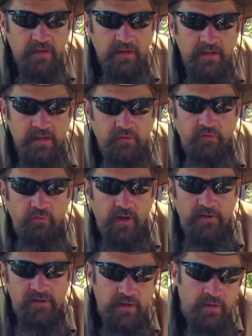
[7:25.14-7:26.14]

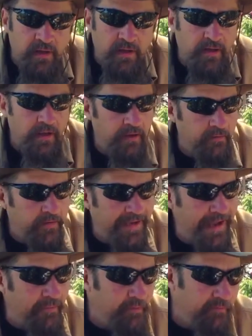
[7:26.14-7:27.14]
Construction and
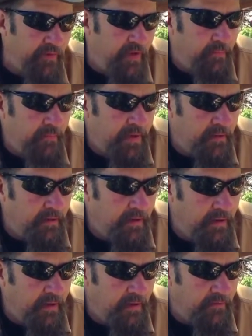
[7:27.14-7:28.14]
camp development
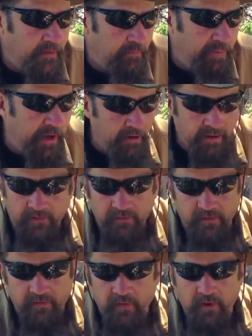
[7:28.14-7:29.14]
is imperative.
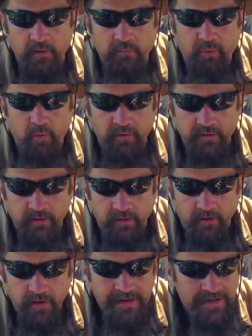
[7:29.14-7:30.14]
It's so important
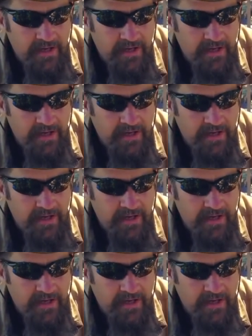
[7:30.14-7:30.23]
here.